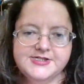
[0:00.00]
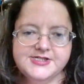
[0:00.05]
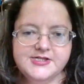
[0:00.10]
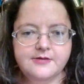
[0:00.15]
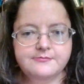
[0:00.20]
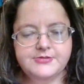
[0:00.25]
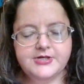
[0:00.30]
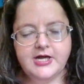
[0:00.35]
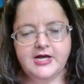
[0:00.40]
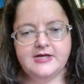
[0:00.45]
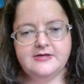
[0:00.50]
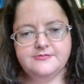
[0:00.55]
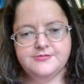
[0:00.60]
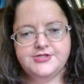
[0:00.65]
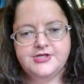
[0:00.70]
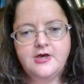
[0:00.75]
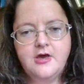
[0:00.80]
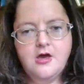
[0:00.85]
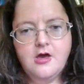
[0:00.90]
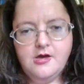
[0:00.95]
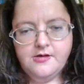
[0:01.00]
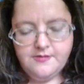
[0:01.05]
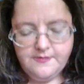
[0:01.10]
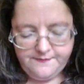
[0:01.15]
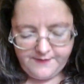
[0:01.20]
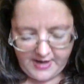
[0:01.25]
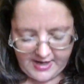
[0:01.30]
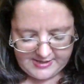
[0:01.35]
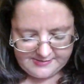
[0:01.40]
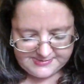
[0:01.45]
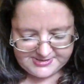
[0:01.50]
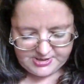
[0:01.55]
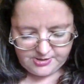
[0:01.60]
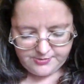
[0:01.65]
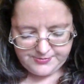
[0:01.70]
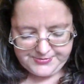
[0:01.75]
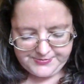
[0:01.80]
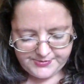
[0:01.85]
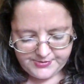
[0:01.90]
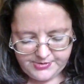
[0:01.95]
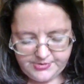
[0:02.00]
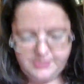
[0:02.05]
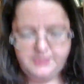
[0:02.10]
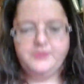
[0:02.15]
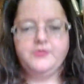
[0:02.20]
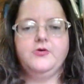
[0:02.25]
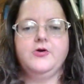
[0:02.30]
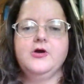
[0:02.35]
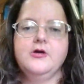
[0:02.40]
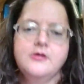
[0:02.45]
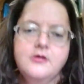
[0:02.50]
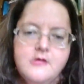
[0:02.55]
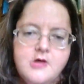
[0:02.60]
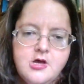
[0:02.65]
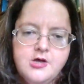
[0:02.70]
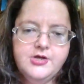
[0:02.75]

Sometimes the vibes go through, or,